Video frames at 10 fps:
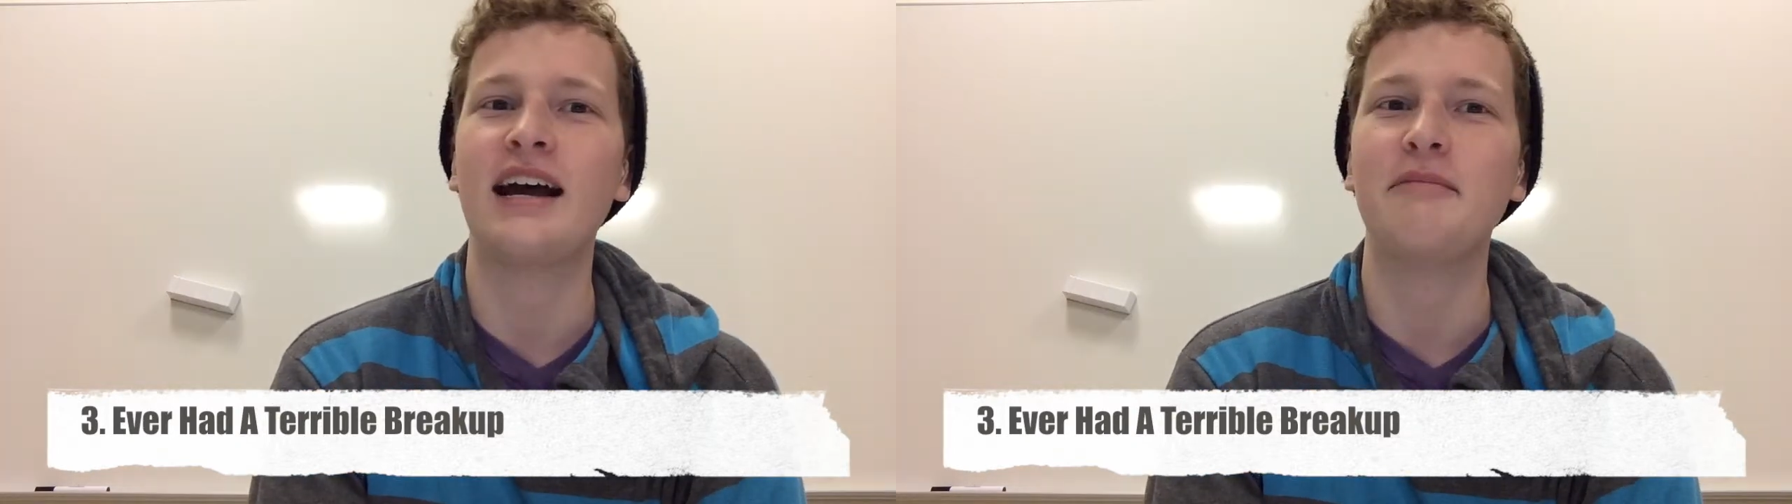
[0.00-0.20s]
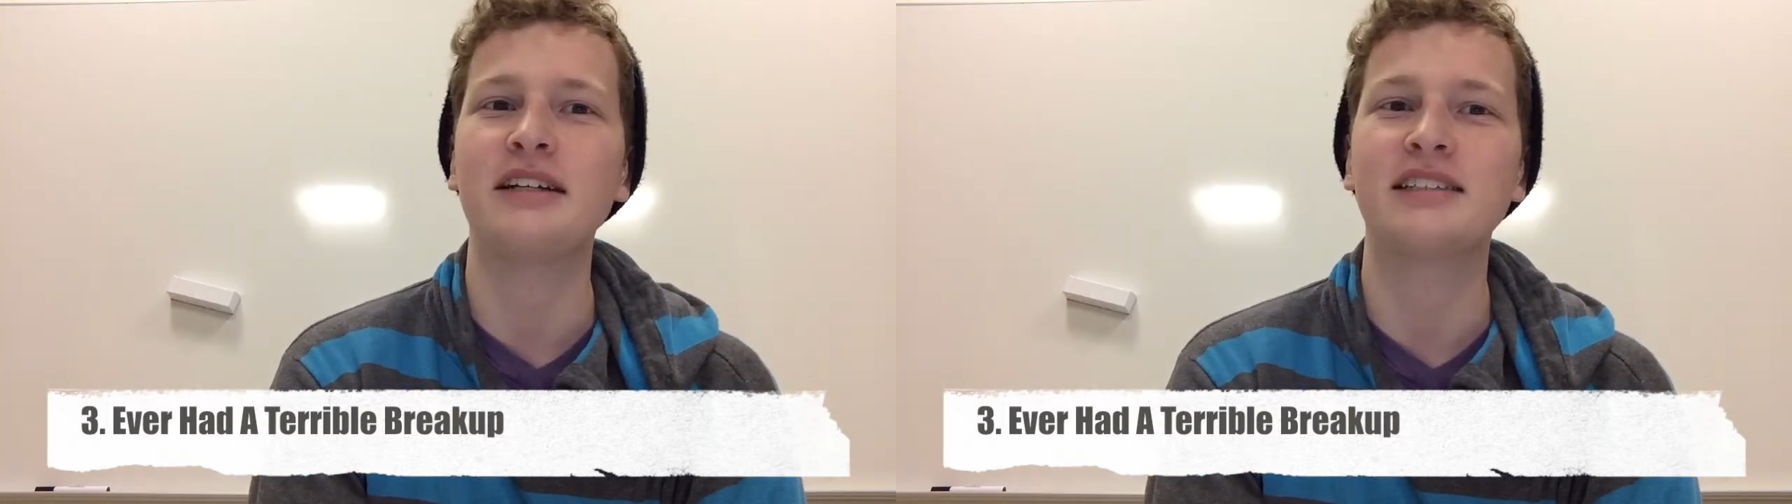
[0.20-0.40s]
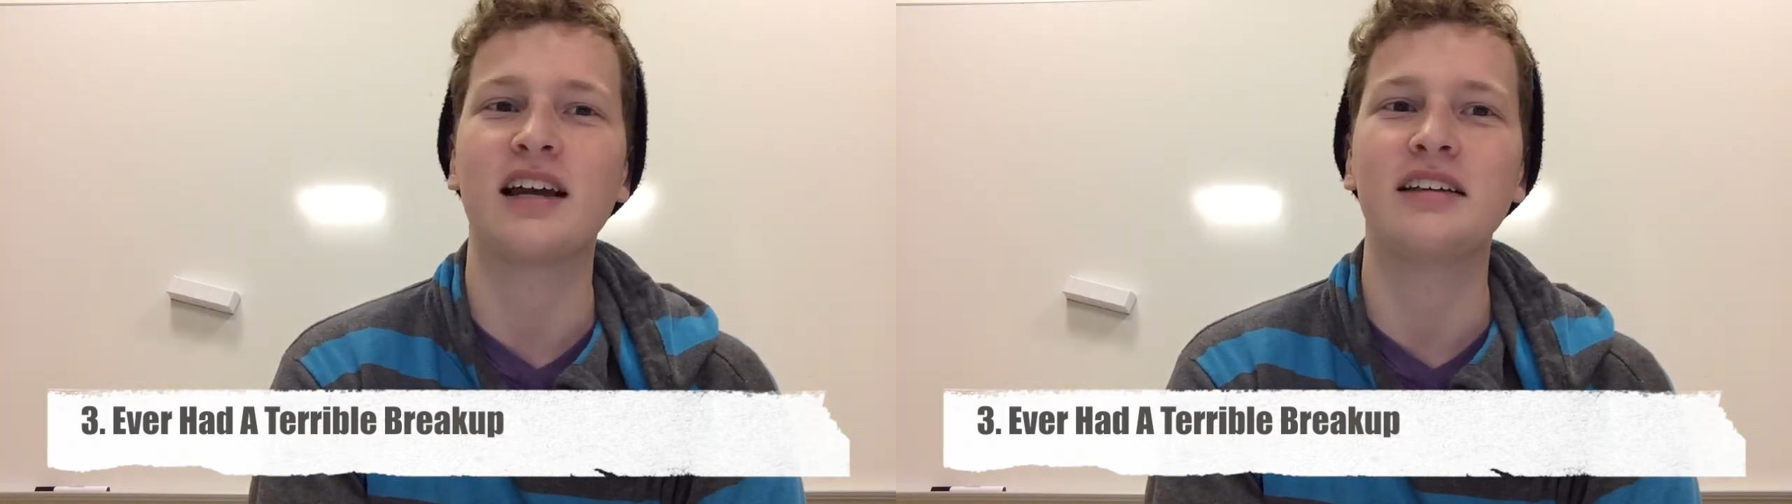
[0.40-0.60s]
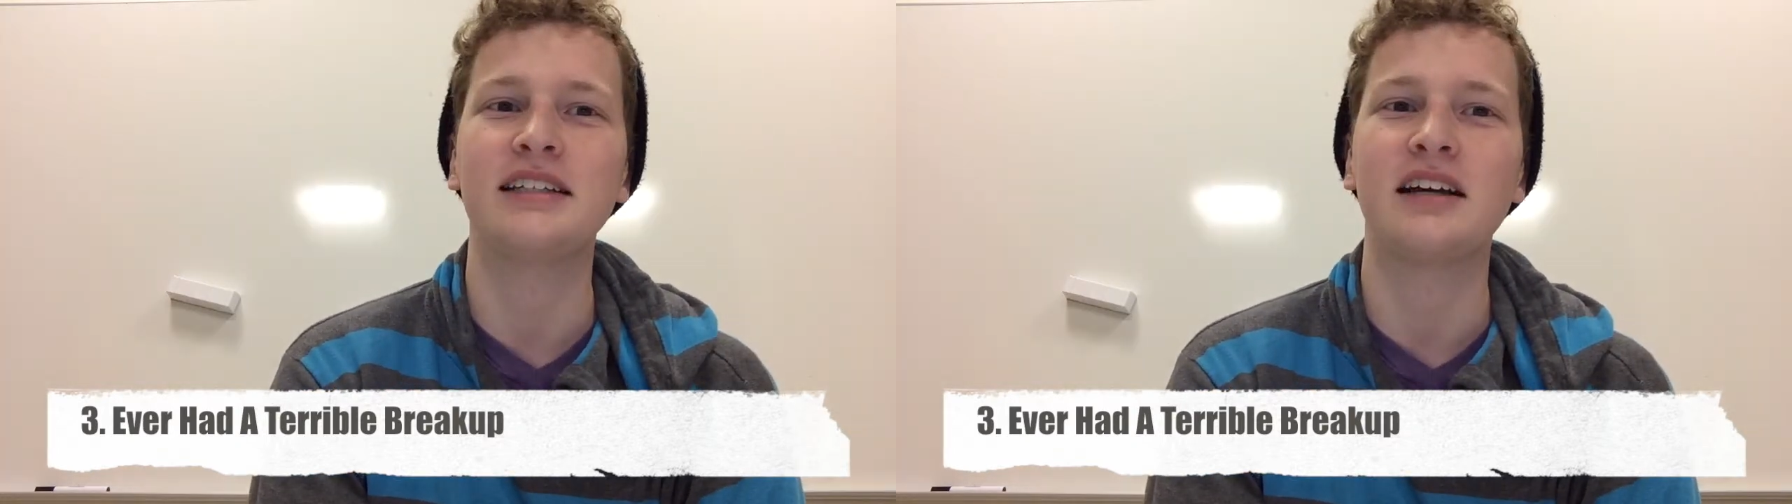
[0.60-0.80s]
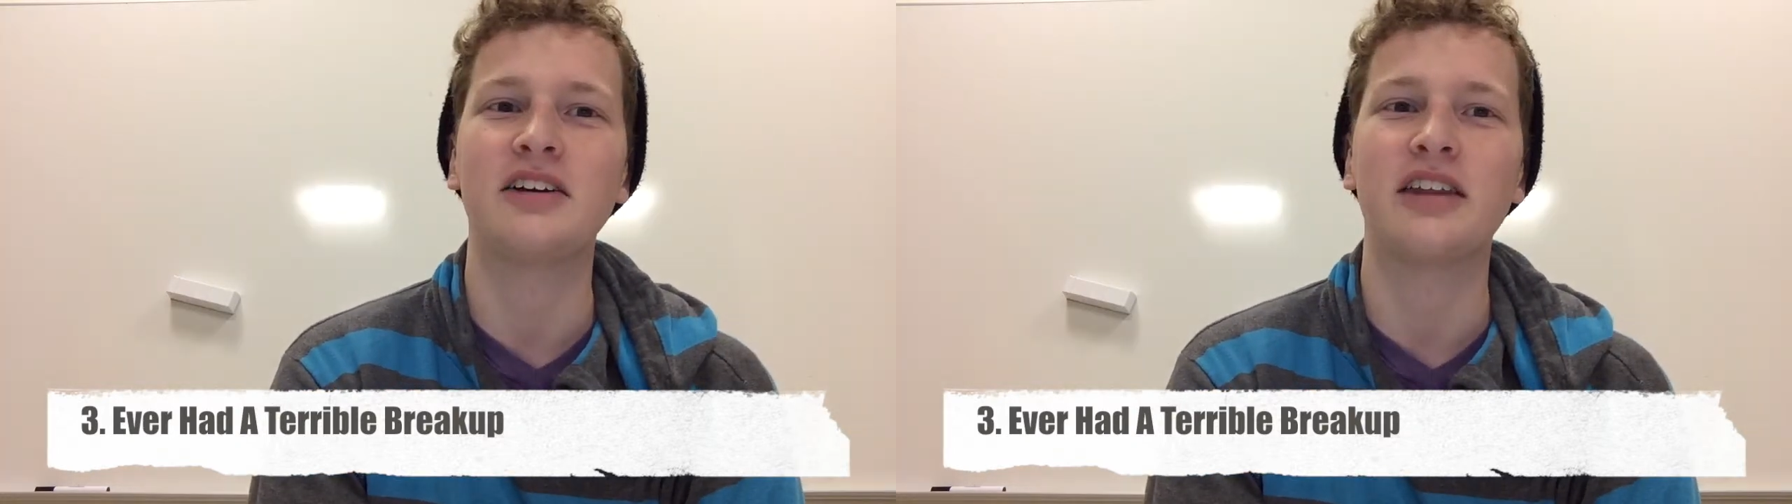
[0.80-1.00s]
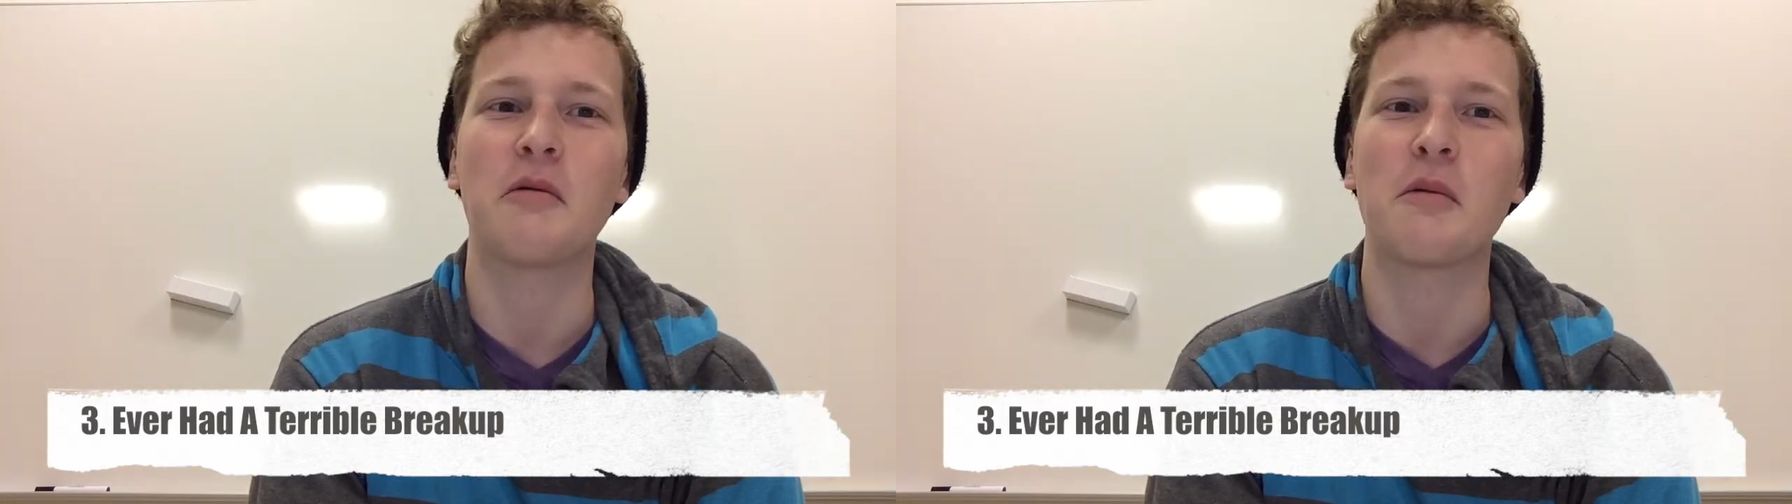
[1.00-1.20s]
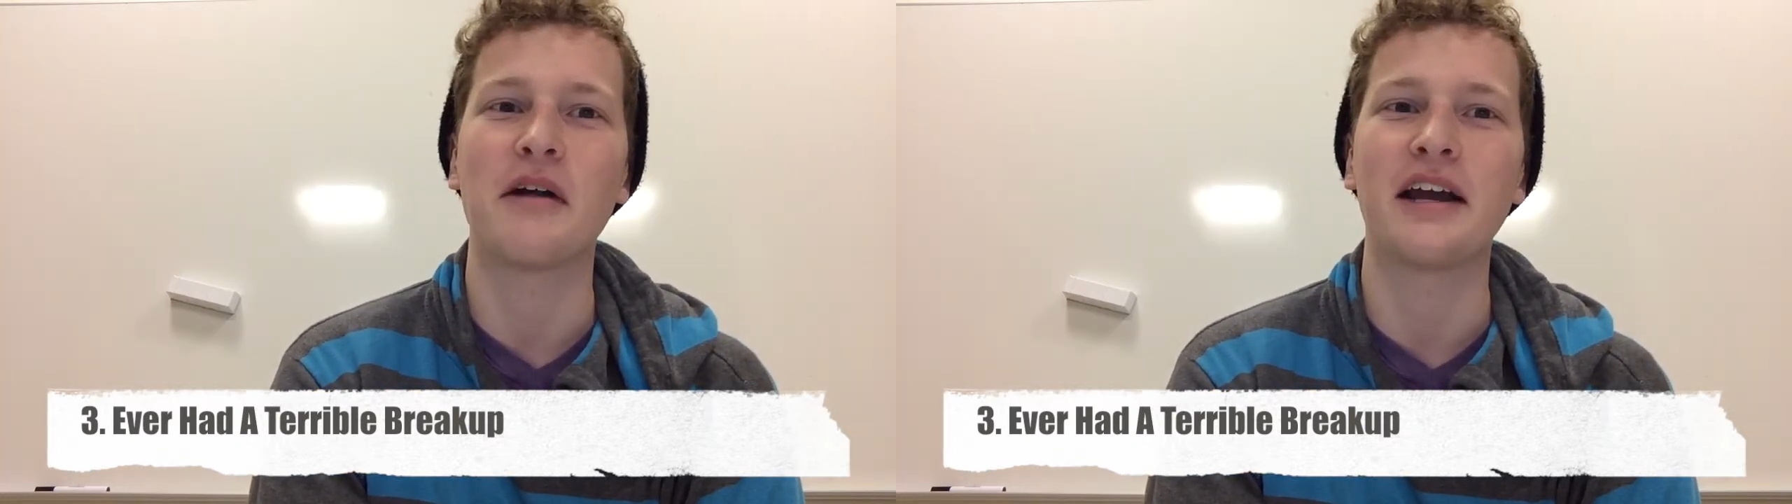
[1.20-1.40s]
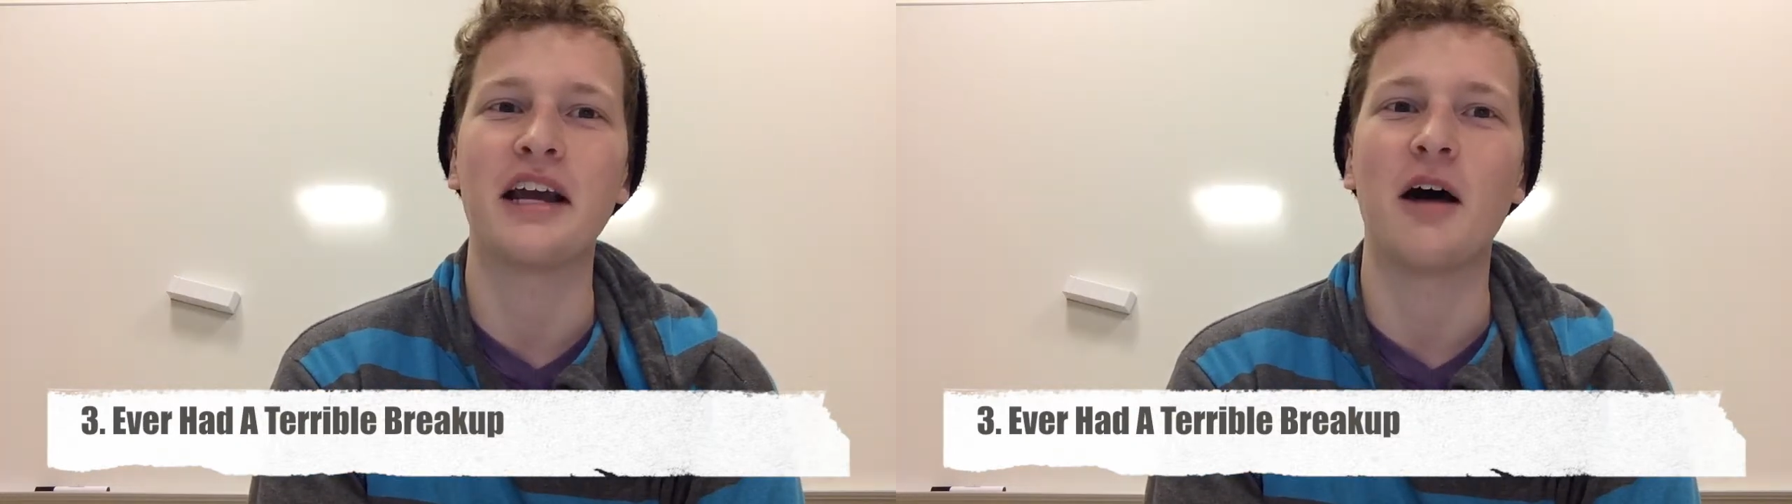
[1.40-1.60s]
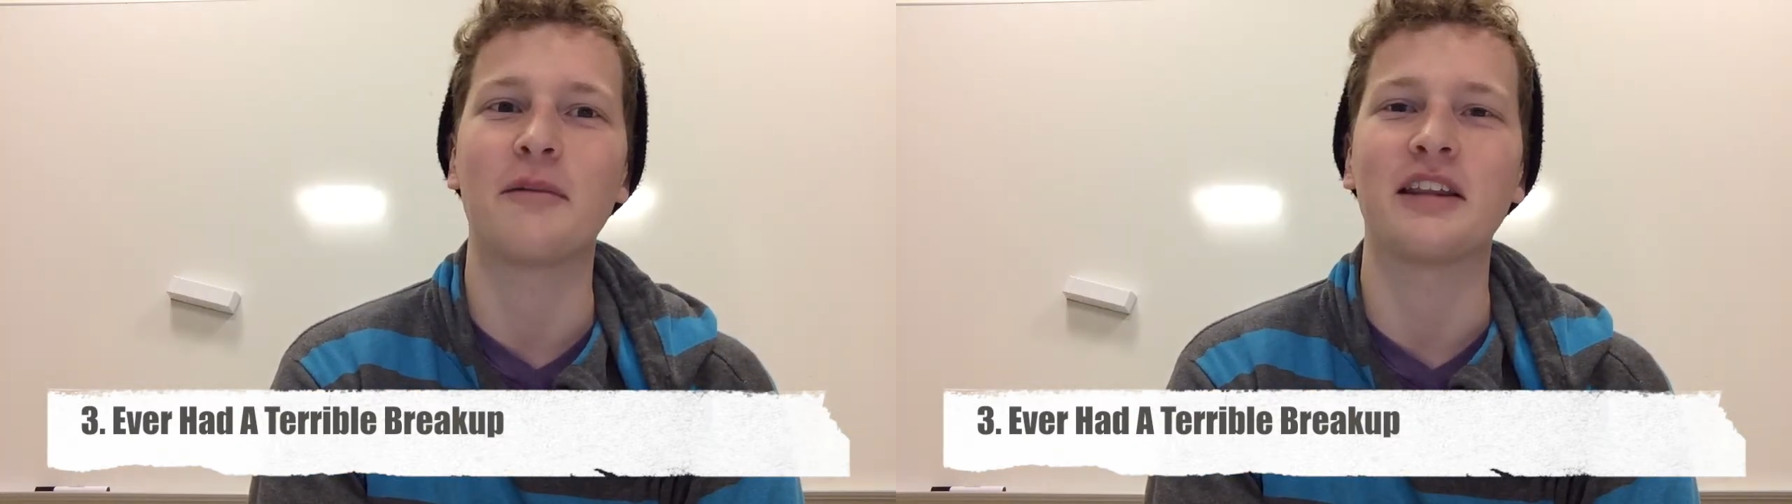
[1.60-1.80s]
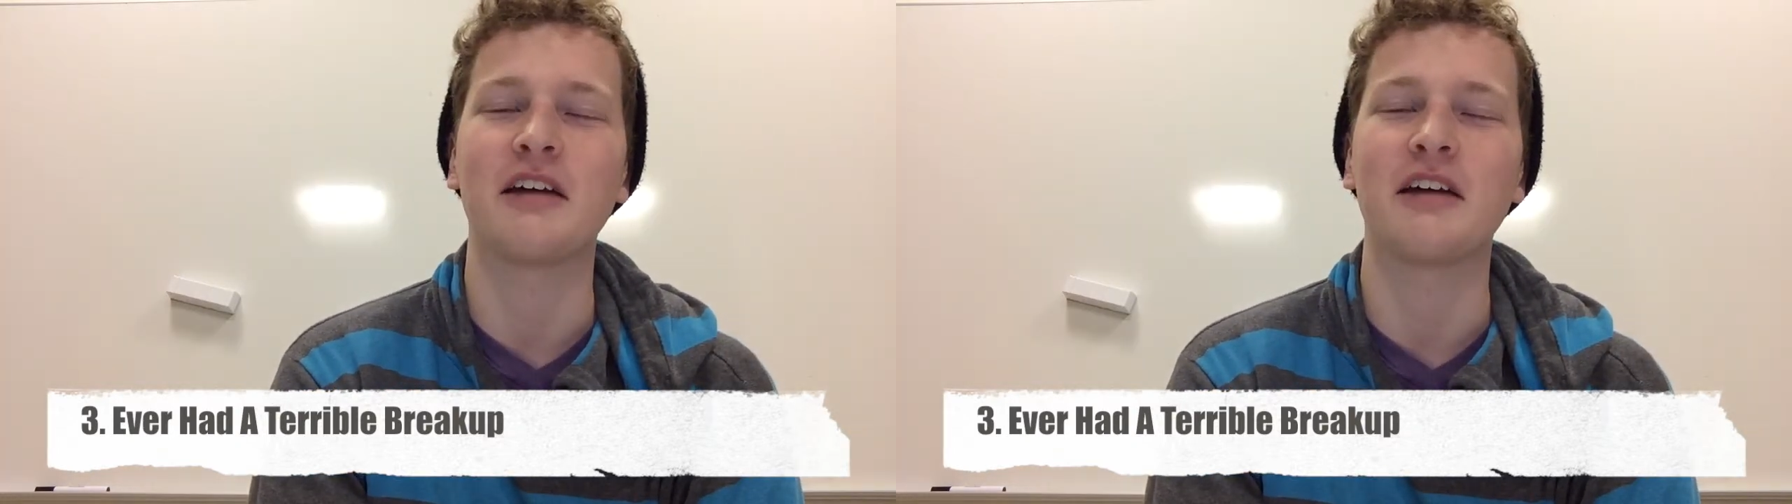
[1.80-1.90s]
I'm gonna subtly tell you that we're breaking up,